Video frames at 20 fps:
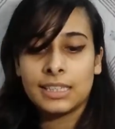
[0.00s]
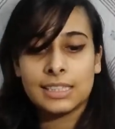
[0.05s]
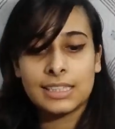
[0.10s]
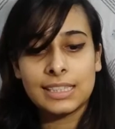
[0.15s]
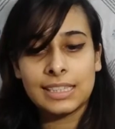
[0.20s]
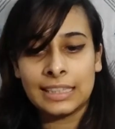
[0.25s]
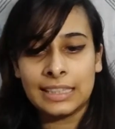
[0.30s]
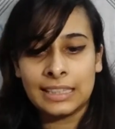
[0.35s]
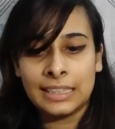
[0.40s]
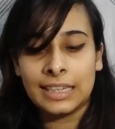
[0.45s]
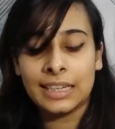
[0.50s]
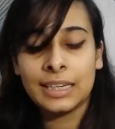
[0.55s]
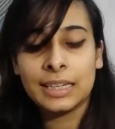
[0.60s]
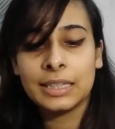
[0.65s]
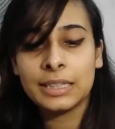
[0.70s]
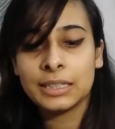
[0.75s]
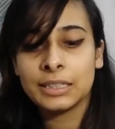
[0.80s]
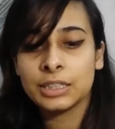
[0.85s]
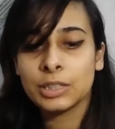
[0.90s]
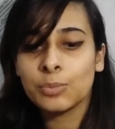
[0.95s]
See,
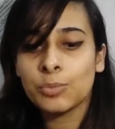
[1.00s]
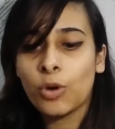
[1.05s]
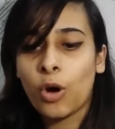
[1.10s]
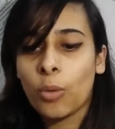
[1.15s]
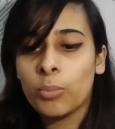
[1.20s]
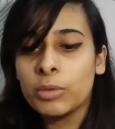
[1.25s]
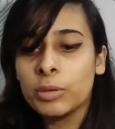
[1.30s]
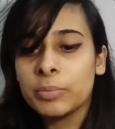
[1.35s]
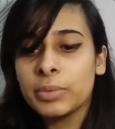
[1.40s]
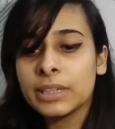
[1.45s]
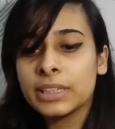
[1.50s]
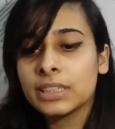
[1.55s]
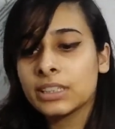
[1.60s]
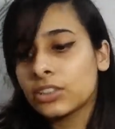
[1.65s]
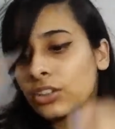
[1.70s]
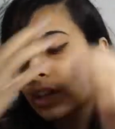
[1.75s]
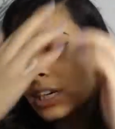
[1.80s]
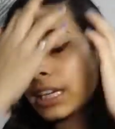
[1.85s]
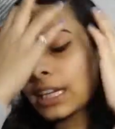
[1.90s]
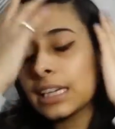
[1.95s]
the bobby
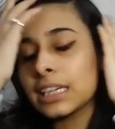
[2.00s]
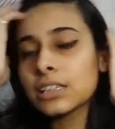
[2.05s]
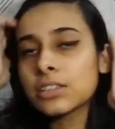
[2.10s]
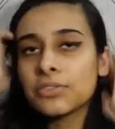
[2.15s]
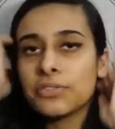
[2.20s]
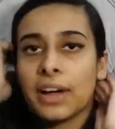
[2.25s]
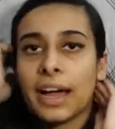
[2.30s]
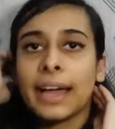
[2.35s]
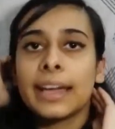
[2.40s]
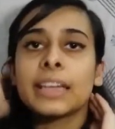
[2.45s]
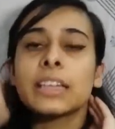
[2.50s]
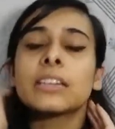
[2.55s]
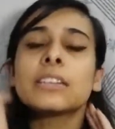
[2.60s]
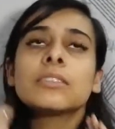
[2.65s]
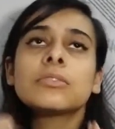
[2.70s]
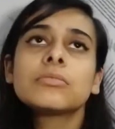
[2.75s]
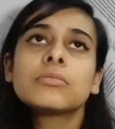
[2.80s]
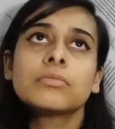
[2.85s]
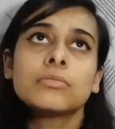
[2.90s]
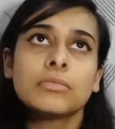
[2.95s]
pin trick is
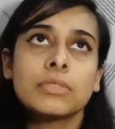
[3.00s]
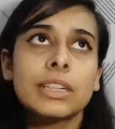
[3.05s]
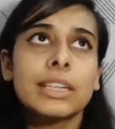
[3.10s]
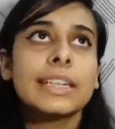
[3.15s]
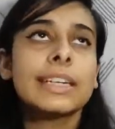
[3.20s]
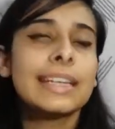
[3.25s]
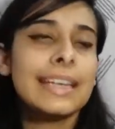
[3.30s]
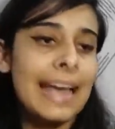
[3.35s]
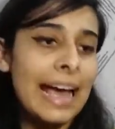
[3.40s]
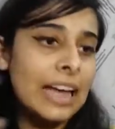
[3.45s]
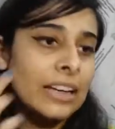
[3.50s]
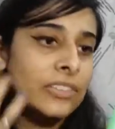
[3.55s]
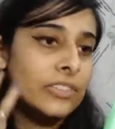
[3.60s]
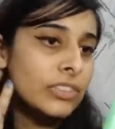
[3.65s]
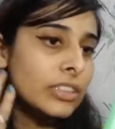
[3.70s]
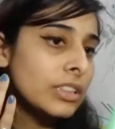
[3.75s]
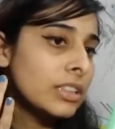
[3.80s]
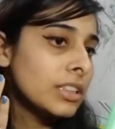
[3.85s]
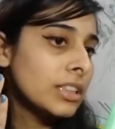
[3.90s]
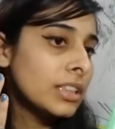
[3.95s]
fine. It
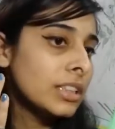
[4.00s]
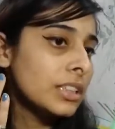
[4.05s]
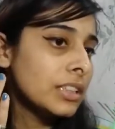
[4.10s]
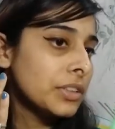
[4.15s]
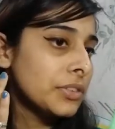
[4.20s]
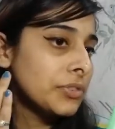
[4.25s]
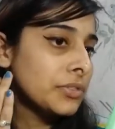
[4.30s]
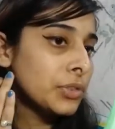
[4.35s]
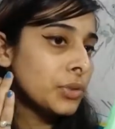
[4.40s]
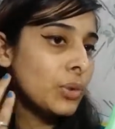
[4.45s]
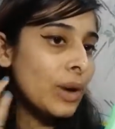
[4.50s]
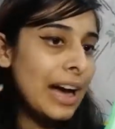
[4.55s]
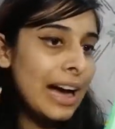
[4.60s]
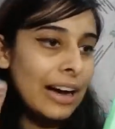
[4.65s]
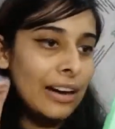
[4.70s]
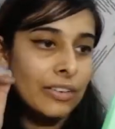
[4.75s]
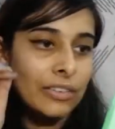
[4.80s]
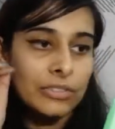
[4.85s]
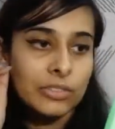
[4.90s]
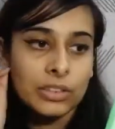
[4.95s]
can work if you
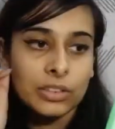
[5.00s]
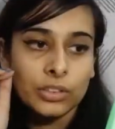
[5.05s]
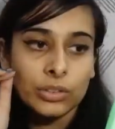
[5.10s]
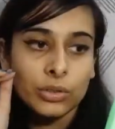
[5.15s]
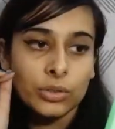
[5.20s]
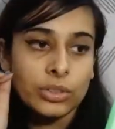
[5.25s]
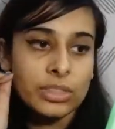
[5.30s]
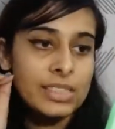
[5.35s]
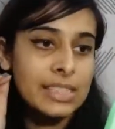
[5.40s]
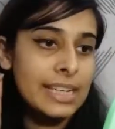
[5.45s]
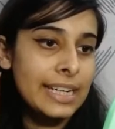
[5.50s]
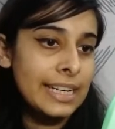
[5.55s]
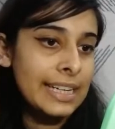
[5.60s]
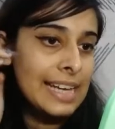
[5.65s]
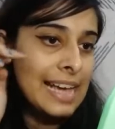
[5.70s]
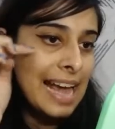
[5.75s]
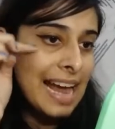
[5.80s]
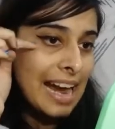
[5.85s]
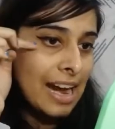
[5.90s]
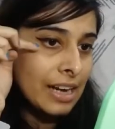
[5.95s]
have a good
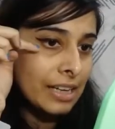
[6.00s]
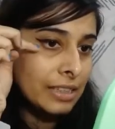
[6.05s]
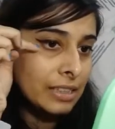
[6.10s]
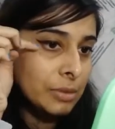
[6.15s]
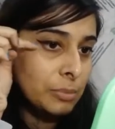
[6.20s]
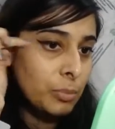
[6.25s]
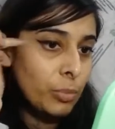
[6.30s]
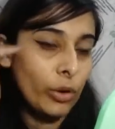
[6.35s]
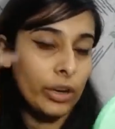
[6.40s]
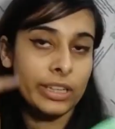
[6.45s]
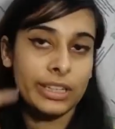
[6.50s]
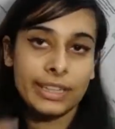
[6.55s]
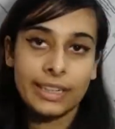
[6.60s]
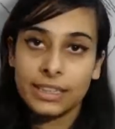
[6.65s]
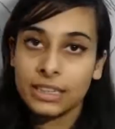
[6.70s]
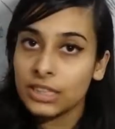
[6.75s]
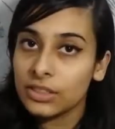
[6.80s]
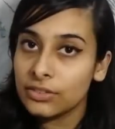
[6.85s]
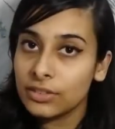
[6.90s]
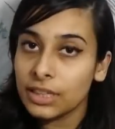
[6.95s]
steady hand in
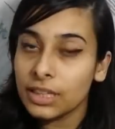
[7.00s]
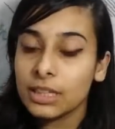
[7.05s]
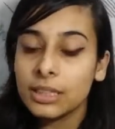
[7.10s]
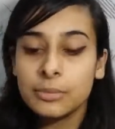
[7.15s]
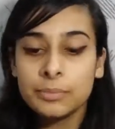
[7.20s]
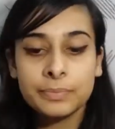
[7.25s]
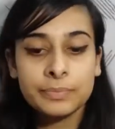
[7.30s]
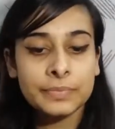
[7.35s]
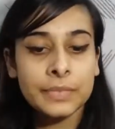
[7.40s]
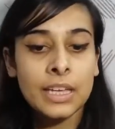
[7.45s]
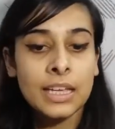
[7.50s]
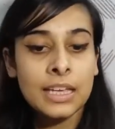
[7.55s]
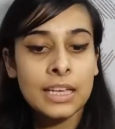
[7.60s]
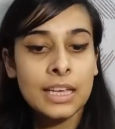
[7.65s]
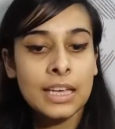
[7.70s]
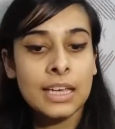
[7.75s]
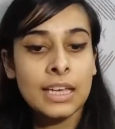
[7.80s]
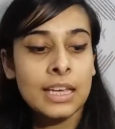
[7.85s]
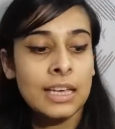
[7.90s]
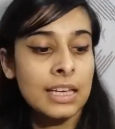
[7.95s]
pointing the wing.
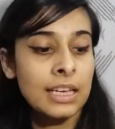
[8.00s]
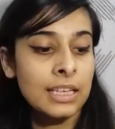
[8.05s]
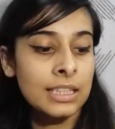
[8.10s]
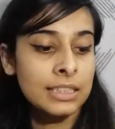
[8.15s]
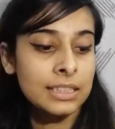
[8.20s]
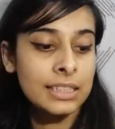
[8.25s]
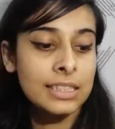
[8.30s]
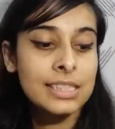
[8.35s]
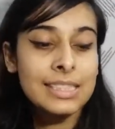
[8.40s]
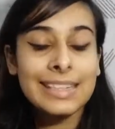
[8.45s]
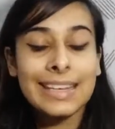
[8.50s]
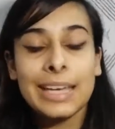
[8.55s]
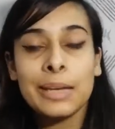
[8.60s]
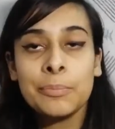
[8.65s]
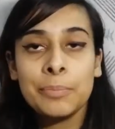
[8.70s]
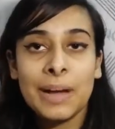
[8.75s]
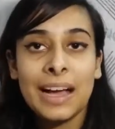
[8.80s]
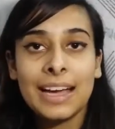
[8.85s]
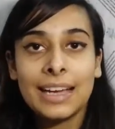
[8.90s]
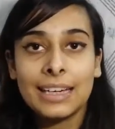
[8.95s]
This
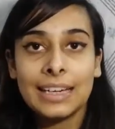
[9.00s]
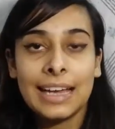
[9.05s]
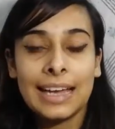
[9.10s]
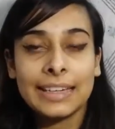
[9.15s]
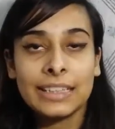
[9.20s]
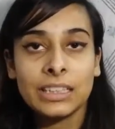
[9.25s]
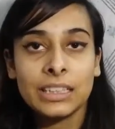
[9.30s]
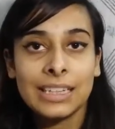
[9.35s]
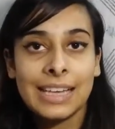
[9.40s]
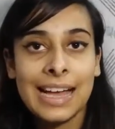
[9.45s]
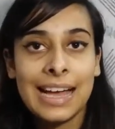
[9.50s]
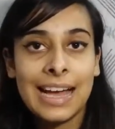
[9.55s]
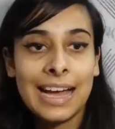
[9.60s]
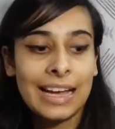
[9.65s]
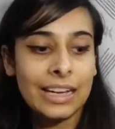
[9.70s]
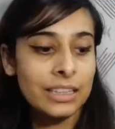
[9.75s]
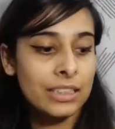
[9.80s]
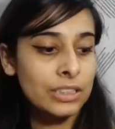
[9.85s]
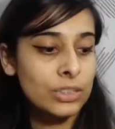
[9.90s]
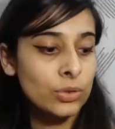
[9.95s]
tape eyeliner
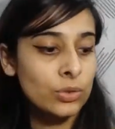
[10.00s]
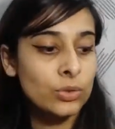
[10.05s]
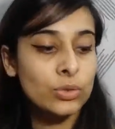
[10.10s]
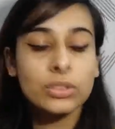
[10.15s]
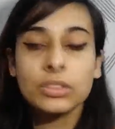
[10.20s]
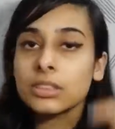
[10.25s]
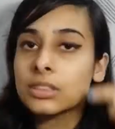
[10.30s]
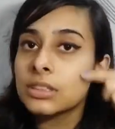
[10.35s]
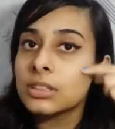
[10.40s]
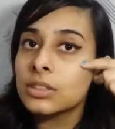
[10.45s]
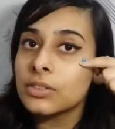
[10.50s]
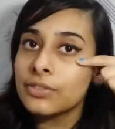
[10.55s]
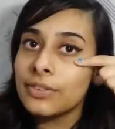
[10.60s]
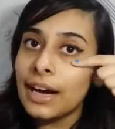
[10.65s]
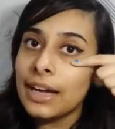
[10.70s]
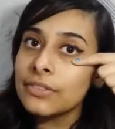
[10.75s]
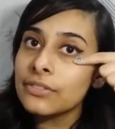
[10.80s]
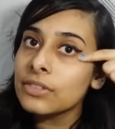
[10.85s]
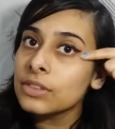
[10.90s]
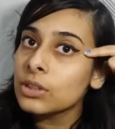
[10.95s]
hack, you know, the
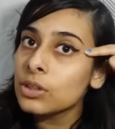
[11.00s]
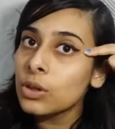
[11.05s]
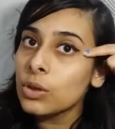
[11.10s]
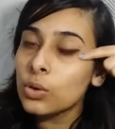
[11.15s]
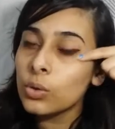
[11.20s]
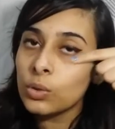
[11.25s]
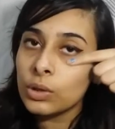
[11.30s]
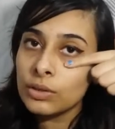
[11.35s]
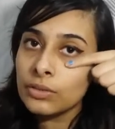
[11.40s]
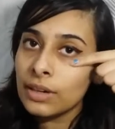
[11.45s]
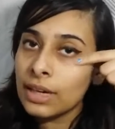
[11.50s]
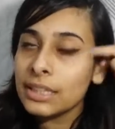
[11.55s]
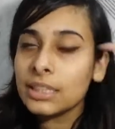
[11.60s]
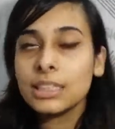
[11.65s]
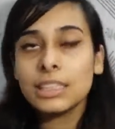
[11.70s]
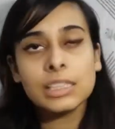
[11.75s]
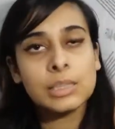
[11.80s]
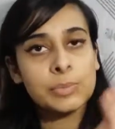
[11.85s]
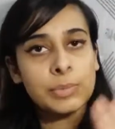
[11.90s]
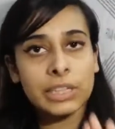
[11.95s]
one with the lower
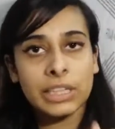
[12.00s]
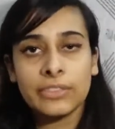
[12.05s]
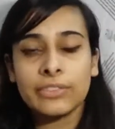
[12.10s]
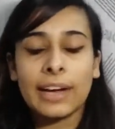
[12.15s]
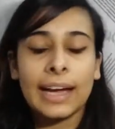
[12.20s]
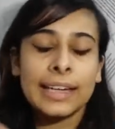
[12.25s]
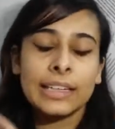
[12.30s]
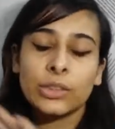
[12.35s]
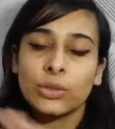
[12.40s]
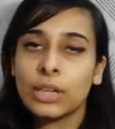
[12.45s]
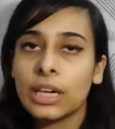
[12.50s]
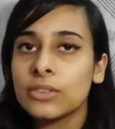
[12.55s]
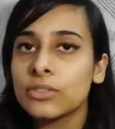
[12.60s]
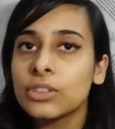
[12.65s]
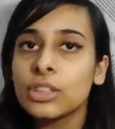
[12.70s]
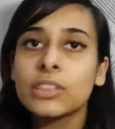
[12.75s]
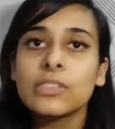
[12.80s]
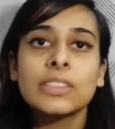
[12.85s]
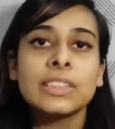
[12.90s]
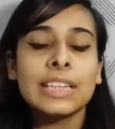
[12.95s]
one is pretty fine. You
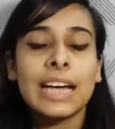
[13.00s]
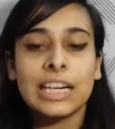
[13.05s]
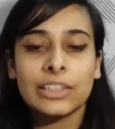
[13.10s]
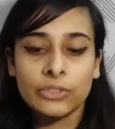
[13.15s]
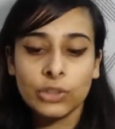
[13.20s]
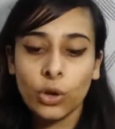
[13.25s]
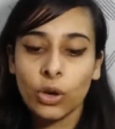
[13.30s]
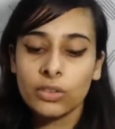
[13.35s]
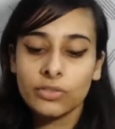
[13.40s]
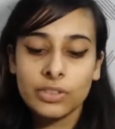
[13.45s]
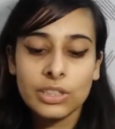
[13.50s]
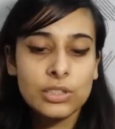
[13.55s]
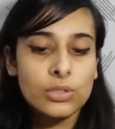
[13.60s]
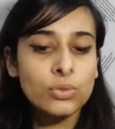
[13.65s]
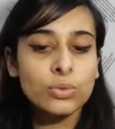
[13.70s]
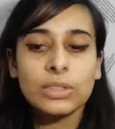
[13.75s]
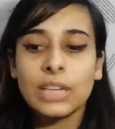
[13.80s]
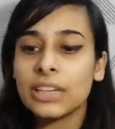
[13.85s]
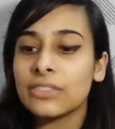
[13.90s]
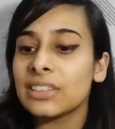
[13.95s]
can work with that. We always
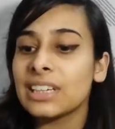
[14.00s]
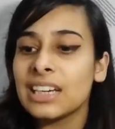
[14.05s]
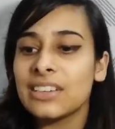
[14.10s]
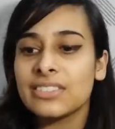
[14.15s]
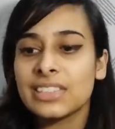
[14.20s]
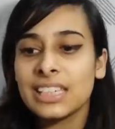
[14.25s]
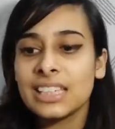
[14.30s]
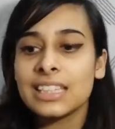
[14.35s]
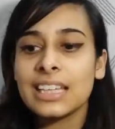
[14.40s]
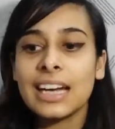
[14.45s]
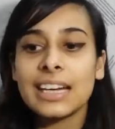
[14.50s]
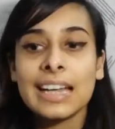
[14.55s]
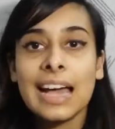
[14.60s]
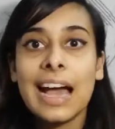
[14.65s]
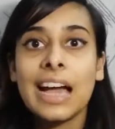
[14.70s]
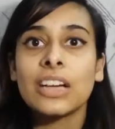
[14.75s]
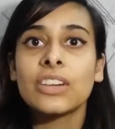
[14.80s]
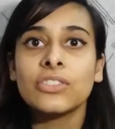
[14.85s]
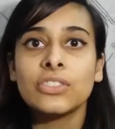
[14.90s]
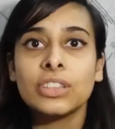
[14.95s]
do that. We have seen that
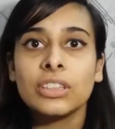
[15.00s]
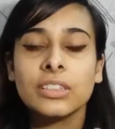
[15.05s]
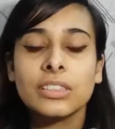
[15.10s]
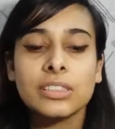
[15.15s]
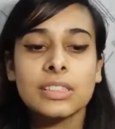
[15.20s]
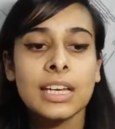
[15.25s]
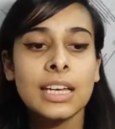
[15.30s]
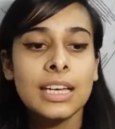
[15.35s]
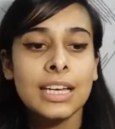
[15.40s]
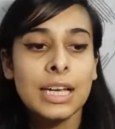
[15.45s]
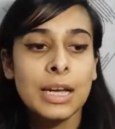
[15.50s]
hack works.